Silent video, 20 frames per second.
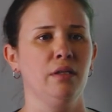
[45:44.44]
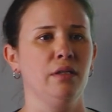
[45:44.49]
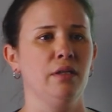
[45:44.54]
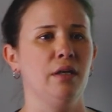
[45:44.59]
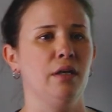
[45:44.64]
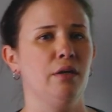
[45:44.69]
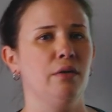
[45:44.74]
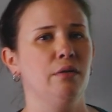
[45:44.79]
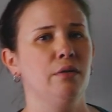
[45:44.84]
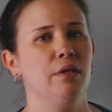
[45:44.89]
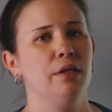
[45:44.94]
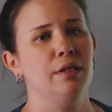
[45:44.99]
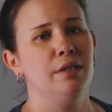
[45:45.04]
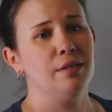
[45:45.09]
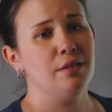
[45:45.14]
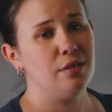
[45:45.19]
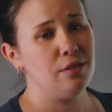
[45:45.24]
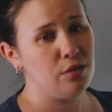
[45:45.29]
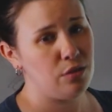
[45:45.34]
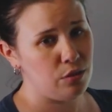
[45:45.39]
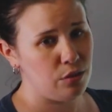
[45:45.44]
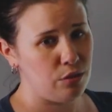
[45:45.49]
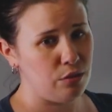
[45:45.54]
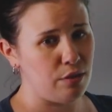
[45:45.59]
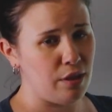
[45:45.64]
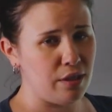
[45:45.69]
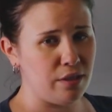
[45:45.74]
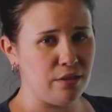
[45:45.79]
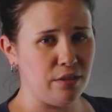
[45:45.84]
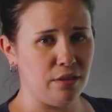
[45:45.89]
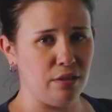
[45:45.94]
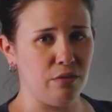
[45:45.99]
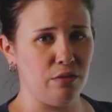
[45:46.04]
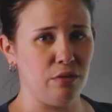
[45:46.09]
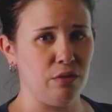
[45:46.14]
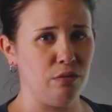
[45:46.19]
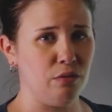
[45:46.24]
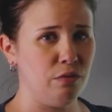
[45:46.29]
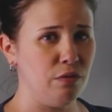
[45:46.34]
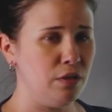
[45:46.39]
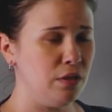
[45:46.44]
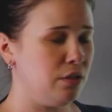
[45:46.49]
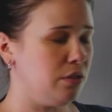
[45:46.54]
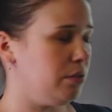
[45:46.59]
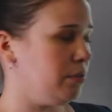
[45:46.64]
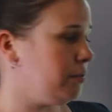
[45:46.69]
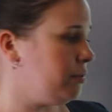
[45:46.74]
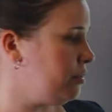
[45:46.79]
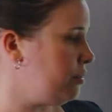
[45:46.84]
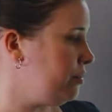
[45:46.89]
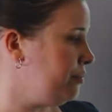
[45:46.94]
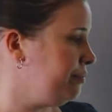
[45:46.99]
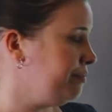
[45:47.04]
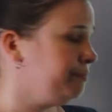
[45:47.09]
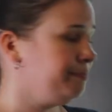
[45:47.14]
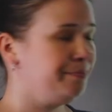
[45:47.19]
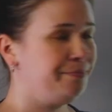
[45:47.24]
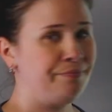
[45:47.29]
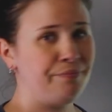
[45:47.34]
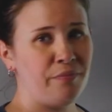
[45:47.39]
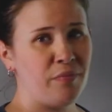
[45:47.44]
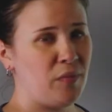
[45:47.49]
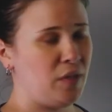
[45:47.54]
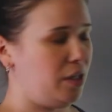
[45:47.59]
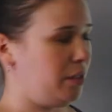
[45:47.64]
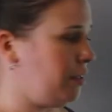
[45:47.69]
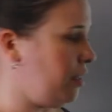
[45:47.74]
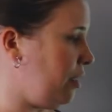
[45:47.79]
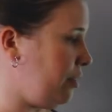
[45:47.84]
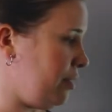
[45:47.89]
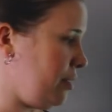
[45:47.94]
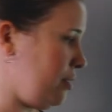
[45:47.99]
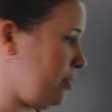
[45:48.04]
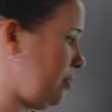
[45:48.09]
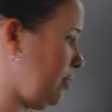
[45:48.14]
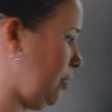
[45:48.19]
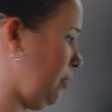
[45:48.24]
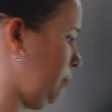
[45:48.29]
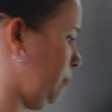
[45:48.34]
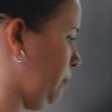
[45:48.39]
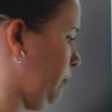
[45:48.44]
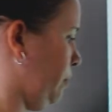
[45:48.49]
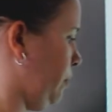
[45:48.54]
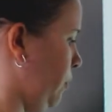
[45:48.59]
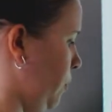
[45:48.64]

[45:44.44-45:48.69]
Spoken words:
Now, is this the correct significant figures? Not this time.